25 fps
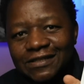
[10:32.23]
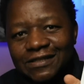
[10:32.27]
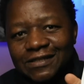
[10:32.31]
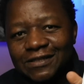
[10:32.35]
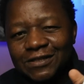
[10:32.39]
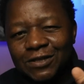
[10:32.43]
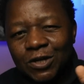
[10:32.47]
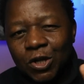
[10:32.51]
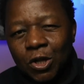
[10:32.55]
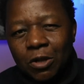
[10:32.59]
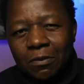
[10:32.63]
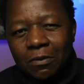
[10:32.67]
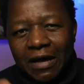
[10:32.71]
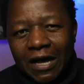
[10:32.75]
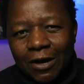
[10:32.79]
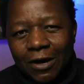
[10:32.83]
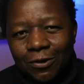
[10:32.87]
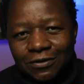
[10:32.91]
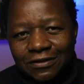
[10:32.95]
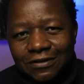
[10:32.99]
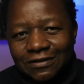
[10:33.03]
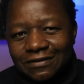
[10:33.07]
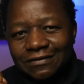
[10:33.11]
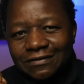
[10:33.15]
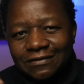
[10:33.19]
all
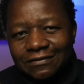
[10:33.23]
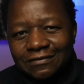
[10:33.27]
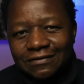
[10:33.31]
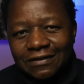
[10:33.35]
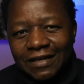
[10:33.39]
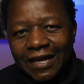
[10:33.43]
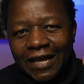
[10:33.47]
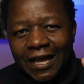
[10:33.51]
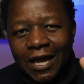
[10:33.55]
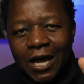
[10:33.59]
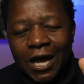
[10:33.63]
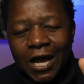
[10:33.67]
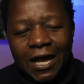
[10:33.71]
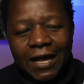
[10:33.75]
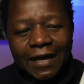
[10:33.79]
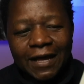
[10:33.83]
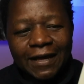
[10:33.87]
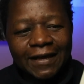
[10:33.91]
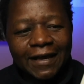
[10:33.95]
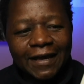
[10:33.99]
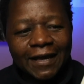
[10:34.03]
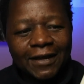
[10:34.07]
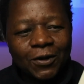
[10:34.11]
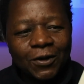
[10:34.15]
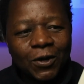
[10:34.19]
about AI
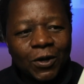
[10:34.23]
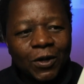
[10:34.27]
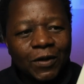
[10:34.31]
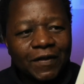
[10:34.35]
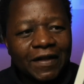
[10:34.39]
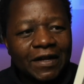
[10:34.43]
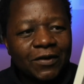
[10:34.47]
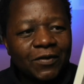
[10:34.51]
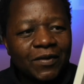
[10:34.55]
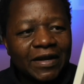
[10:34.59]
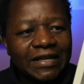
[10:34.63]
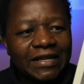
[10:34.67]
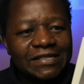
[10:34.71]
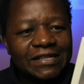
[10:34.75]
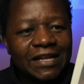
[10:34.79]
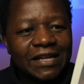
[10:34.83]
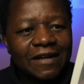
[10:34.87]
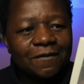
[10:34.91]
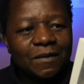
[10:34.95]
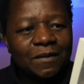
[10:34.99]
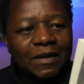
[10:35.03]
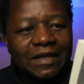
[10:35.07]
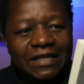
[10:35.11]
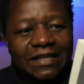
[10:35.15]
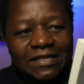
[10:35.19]
and all that great stuff.
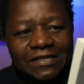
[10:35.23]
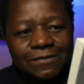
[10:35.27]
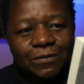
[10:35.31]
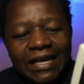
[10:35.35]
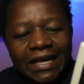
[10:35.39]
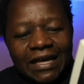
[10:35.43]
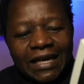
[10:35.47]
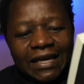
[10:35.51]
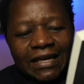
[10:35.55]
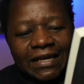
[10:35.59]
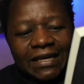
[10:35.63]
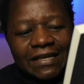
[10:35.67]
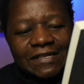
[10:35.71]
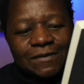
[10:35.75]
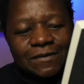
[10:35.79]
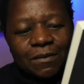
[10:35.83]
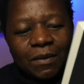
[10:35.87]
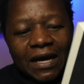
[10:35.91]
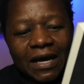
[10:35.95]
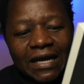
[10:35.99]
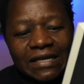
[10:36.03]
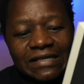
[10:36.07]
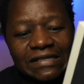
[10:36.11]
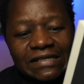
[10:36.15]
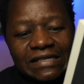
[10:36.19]
But this book is
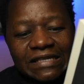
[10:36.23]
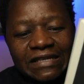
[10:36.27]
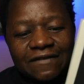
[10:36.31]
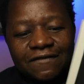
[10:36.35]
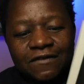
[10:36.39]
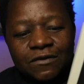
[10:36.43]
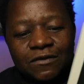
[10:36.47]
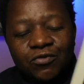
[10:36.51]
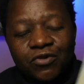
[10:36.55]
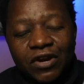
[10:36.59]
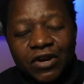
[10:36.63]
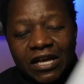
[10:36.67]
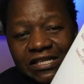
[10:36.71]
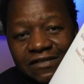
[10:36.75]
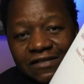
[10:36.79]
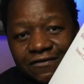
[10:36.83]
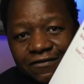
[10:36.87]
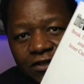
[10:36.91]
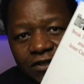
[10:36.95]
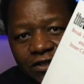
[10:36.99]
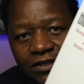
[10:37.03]
by Steven Pressfield.